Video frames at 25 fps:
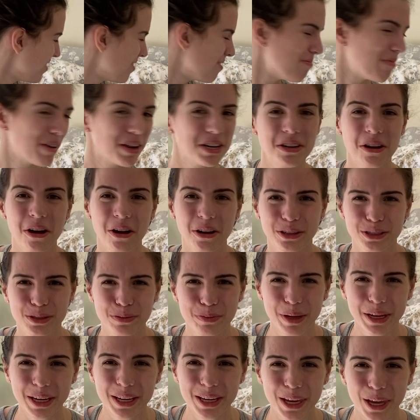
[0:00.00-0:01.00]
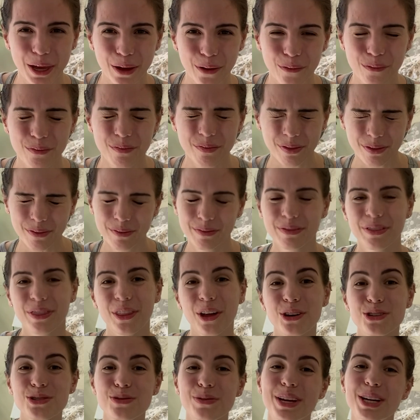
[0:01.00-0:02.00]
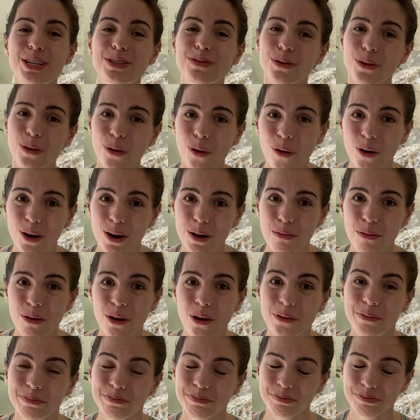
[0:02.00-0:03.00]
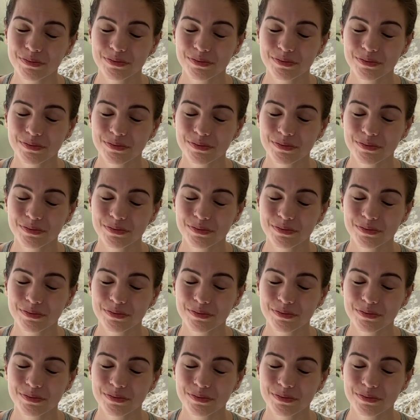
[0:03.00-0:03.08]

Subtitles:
My dog's being cute. Those weeks were horrible.